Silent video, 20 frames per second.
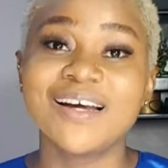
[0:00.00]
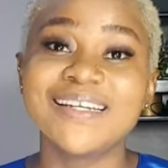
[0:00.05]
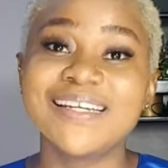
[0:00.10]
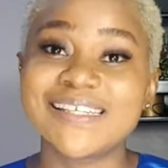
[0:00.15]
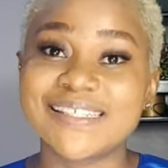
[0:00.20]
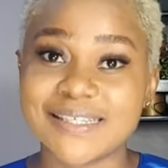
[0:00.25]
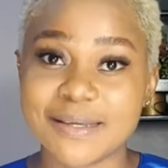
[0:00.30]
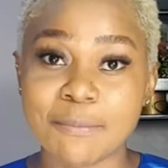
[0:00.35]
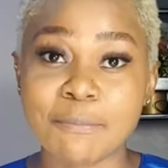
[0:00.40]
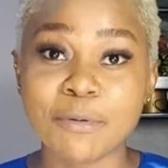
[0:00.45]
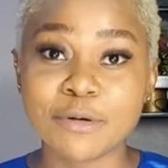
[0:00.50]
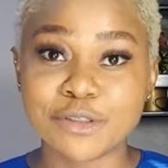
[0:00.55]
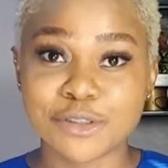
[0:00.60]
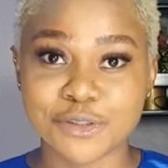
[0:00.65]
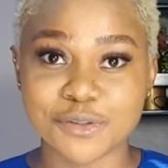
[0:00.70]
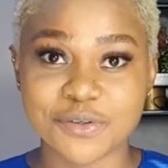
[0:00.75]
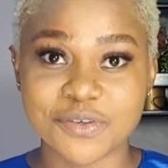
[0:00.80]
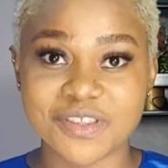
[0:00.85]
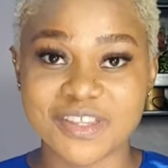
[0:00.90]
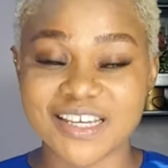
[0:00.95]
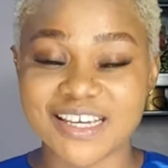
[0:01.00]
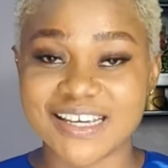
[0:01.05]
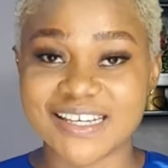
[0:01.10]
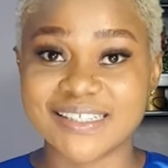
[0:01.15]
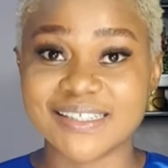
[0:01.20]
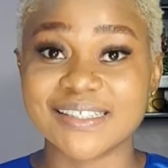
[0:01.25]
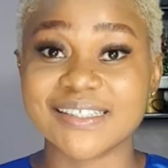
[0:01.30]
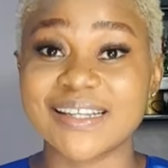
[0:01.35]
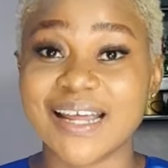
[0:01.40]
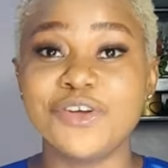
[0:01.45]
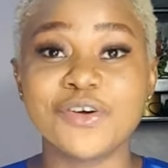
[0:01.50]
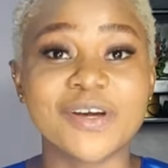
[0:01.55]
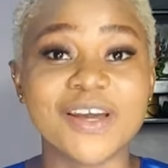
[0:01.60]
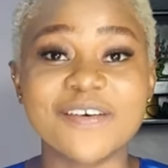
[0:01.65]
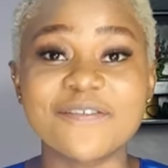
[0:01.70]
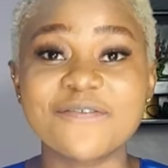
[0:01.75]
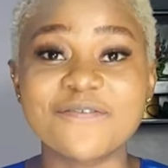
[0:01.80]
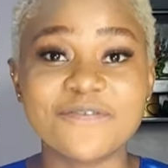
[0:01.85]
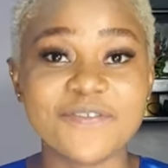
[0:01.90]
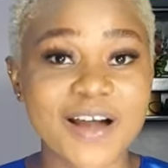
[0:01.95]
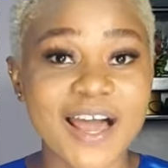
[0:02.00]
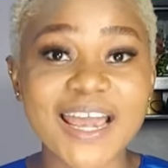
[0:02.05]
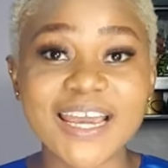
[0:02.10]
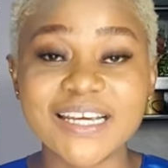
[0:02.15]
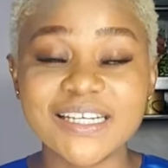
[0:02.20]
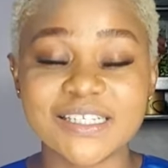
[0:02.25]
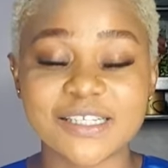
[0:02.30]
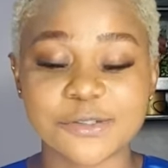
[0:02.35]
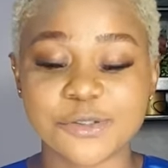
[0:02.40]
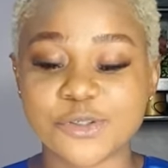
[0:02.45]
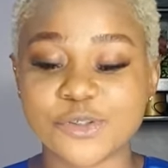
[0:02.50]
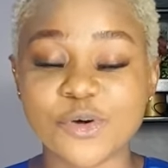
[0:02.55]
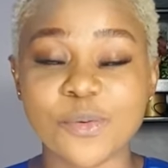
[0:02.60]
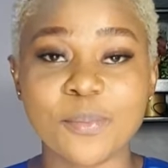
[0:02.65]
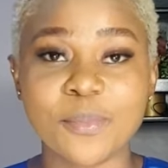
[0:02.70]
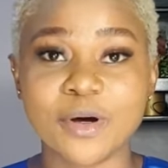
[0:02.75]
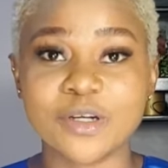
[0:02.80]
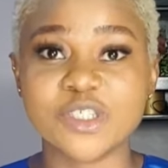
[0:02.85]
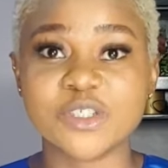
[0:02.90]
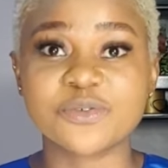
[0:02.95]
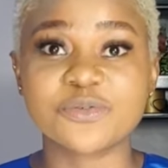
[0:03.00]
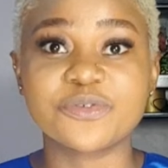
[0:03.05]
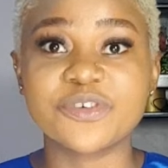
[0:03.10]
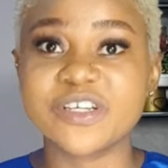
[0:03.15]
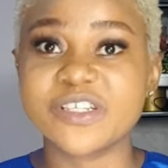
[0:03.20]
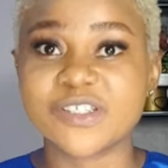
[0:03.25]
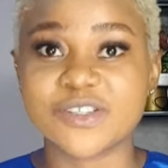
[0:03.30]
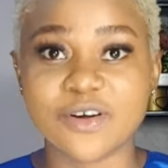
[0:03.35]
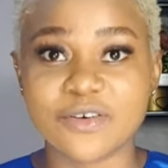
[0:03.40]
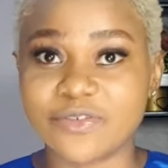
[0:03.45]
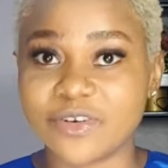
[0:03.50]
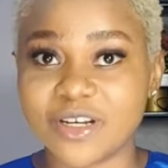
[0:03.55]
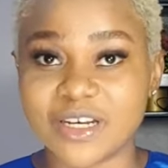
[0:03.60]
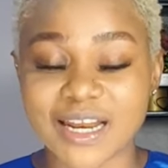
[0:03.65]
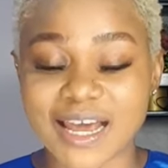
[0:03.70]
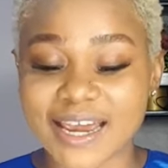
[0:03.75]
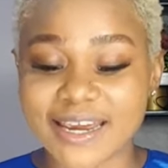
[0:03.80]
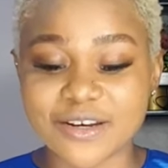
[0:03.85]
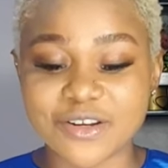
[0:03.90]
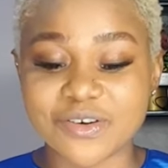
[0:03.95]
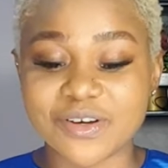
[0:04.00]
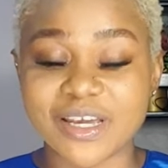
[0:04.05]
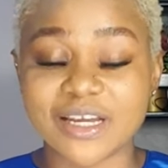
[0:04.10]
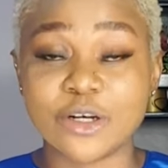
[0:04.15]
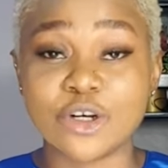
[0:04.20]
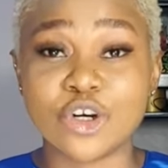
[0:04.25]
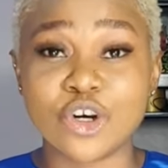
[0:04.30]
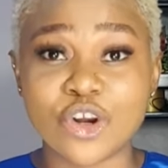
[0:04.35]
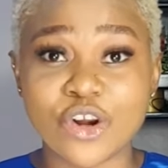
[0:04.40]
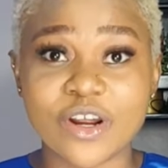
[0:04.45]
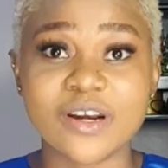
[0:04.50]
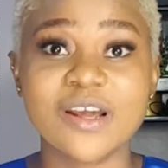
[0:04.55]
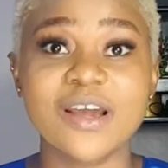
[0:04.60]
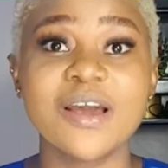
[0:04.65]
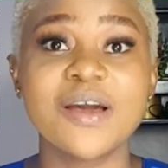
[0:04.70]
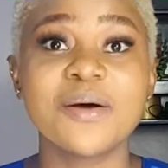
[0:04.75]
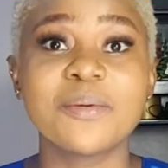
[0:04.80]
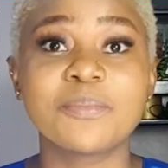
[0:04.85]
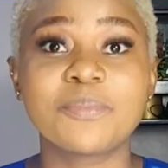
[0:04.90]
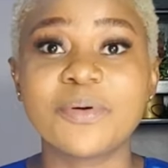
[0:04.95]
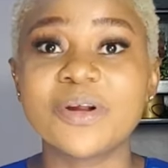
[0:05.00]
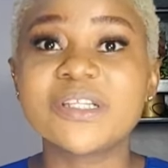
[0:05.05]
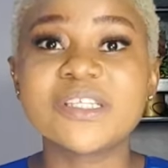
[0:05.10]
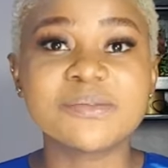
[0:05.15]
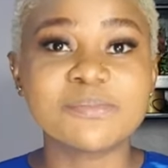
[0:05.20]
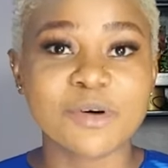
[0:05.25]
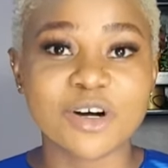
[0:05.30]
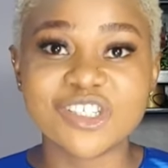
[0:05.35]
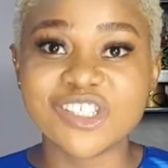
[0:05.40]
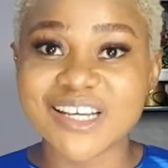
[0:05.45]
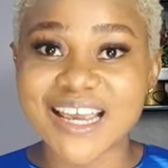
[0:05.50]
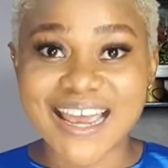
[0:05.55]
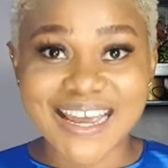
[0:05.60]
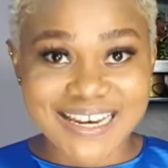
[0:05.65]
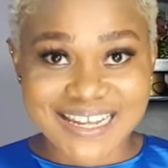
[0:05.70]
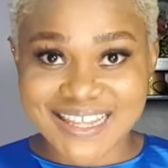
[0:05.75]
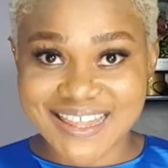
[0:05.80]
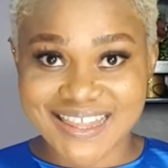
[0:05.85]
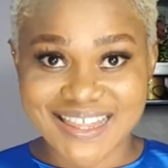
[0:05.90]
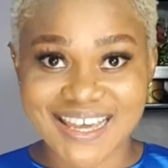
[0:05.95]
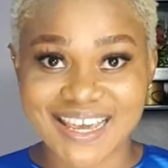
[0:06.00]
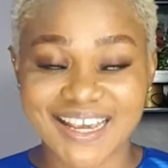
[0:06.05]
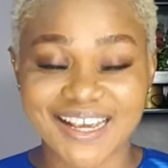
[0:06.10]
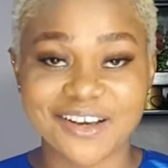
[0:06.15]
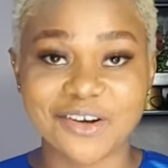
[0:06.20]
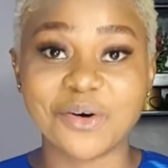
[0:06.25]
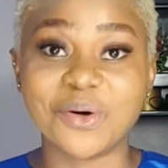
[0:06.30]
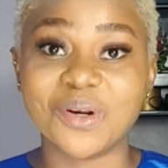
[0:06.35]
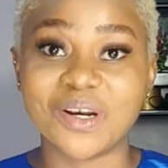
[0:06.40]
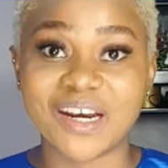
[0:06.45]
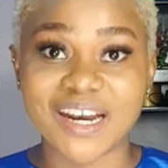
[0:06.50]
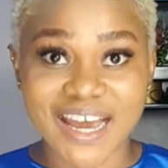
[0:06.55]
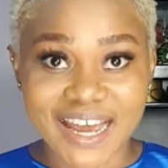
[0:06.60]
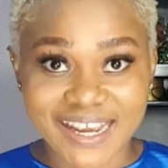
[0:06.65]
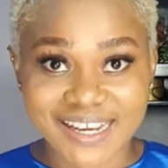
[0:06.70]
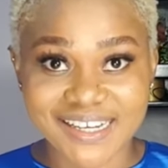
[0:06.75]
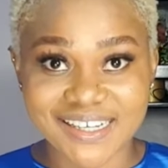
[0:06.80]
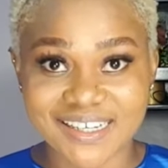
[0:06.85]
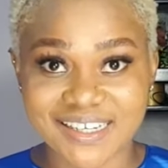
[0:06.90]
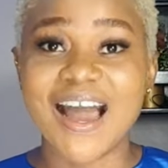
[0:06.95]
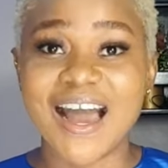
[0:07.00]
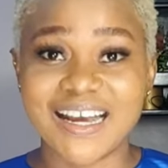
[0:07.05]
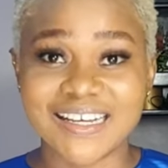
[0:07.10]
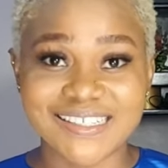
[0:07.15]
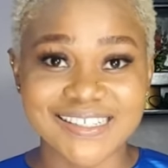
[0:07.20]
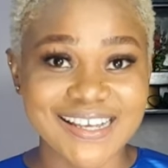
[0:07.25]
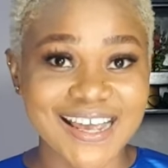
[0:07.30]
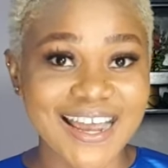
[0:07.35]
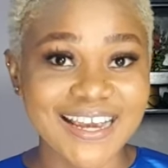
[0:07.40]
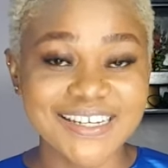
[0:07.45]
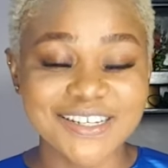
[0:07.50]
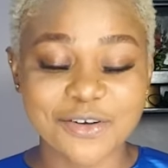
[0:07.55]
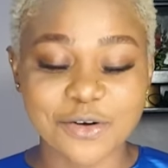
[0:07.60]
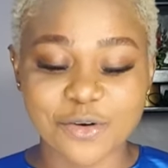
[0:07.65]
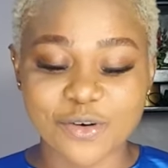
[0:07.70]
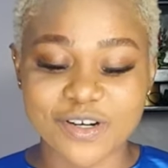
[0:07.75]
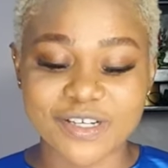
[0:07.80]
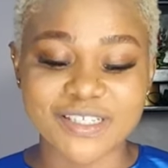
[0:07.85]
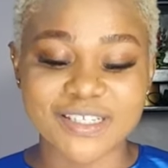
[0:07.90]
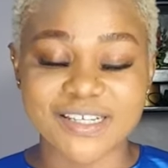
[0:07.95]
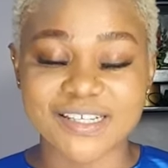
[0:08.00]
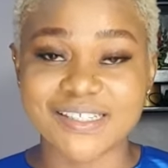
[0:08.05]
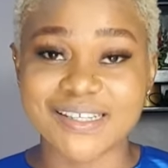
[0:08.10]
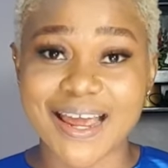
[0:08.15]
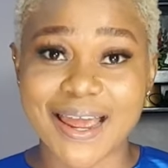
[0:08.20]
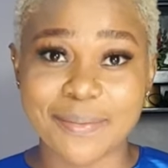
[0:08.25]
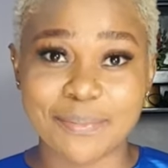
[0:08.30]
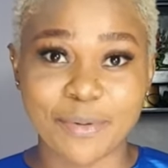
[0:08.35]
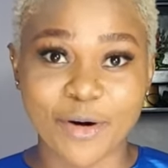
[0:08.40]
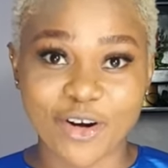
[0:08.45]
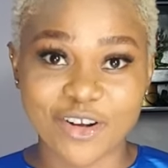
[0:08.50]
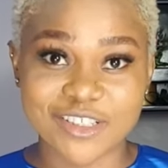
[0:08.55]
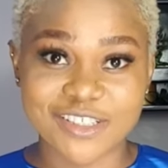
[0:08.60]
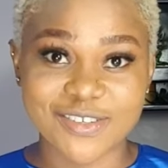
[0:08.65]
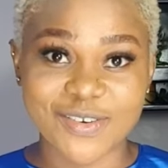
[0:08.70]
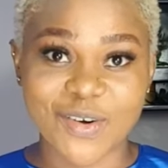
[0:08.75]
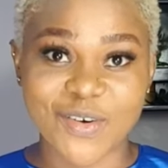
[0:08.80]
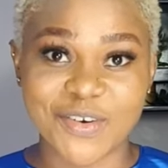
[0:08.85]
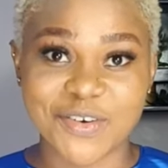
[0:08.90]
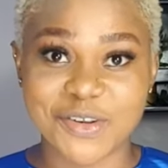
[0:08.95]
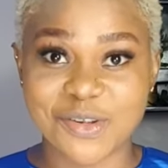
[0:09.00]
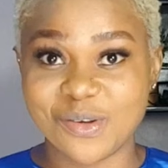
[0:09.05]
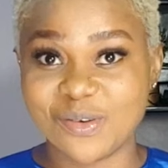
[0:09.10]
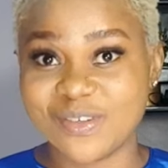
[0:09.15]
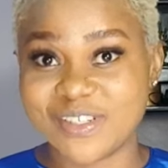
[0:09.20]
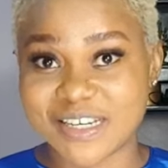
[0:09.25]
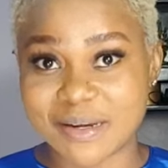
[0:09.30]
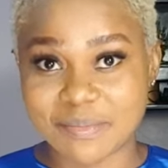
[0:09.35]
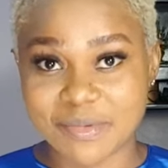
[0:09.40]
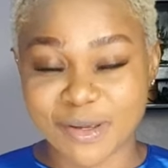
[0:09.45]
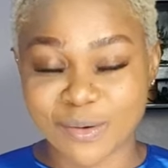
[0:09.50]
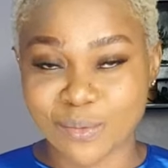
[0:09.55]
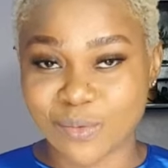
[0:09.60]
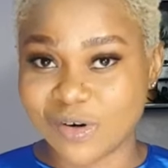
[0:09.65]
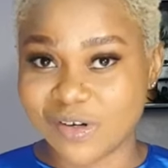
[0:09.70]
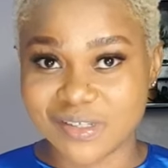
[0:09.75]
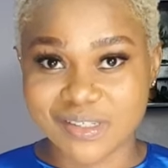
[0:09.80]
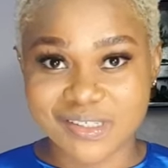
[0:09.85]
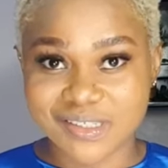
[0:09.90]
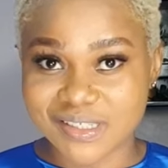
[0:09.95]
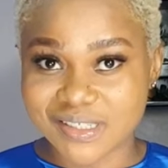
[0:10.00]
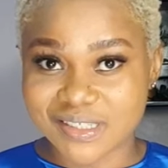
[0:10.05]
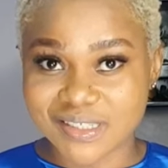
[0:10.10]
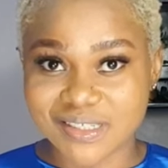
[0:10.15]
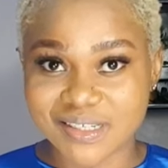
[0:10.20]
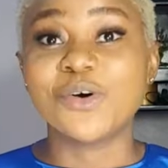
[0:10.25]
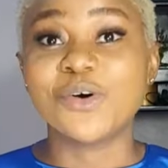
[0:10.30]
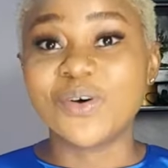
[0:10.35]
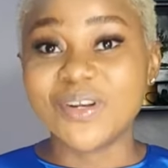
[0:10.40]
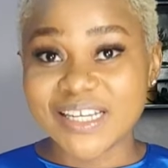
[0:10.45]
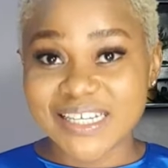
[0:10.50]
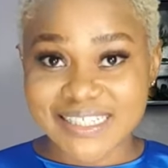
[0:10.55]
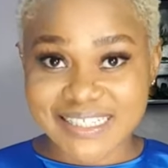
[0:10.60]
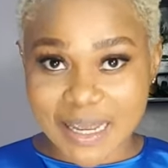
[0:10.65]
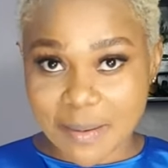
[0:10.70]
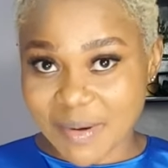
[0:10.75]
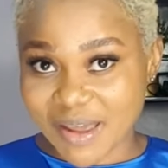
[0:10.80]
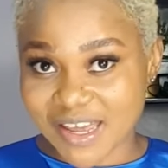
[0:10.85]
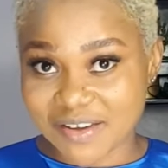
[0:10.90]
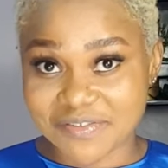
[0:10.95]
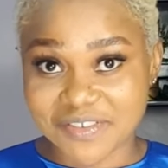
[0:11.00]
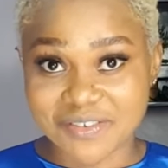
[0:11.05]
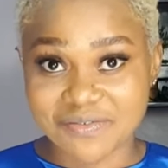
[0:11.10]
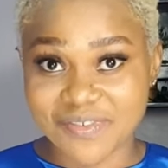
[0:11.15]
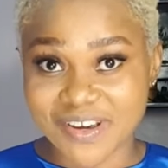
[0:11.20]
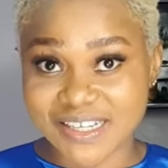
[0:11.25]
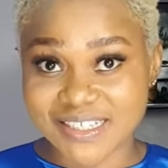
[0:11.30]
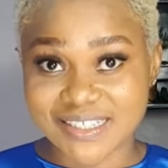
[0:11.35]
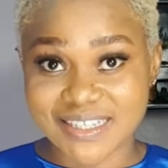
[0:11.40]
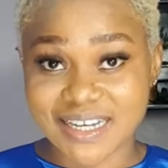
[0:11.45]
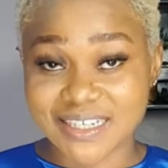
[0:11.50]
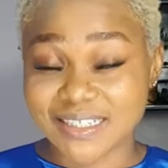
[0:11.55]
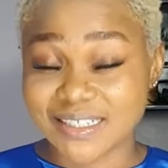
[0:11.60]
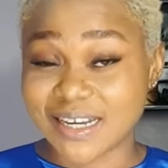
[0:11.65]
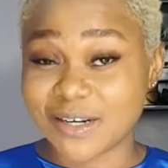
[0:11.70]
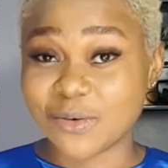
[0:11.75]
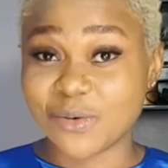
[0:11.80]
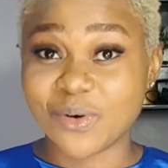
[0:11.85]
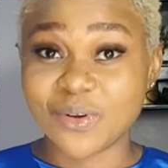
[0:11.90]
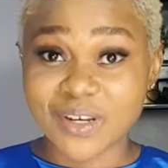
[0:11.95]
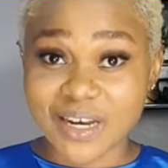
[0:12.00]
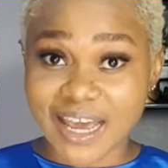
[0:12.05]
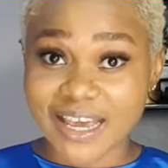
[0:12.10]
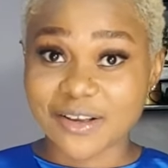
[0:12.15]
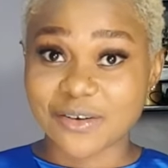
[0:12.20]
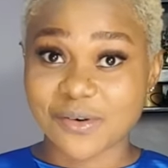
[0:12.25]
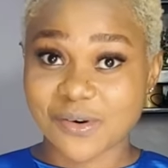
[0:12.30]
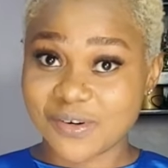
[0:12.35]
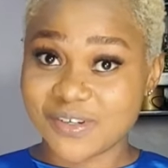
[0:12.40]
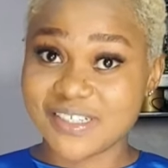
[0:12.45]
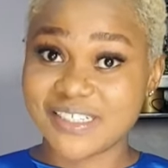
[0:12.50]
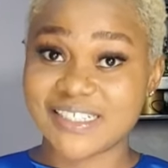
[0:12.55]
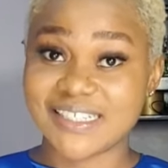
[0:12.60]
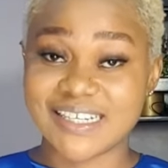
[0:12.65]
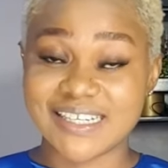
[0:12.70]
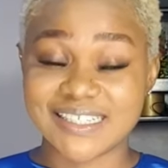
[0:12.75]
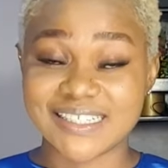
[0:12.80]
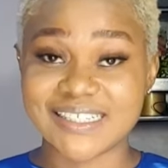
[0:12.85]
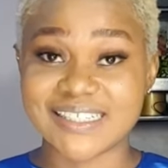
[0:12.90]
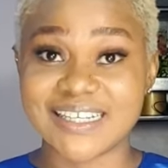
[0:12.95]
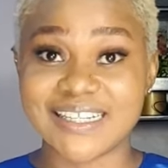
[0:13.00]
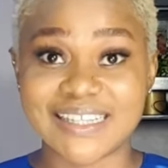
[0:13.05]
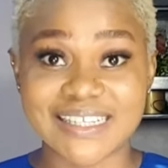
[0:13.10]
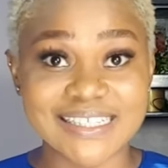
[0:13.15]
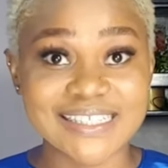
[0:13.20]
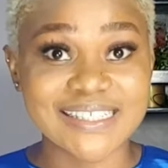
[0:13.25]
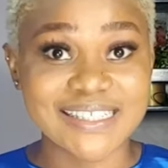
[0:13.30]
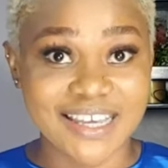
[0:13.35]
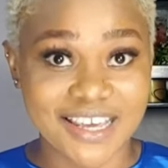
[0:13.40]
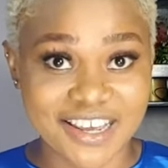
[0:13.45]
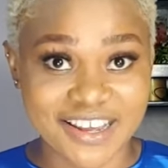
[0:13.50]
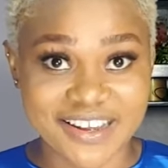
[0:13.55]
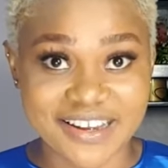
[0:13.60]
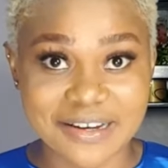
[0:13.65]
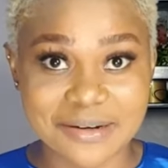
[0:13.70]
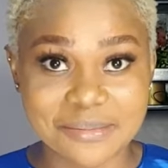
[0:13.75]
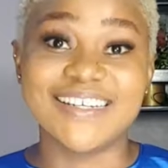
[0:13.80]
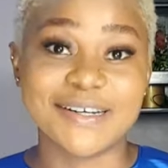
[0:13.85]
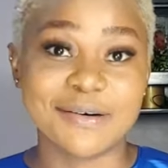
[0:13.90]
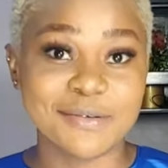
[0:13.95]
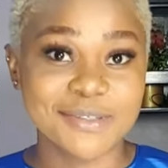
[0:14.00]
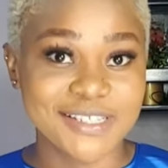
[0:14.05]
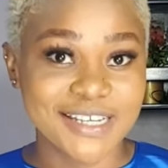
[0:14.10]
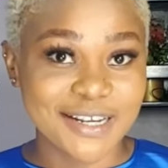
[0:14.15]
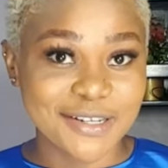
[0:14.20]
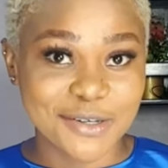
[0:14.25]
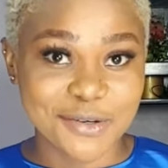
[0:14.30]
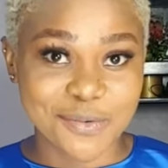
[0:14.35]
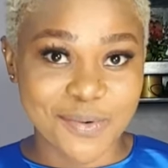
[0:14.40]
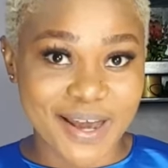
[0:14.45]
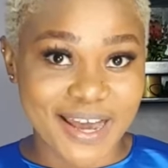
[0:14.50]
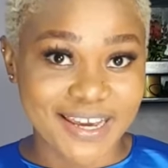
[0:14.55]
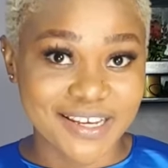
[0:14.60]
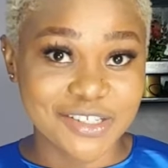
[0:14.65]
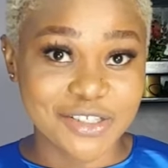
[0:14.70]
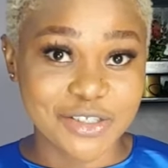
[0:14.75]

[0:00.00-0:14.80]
The simple truth is you can find so much free stuff online. You can learn pretty much anything online. Aside courses I bought on Udemy once, the only time I have invested in an online course is this year. And I will tell you why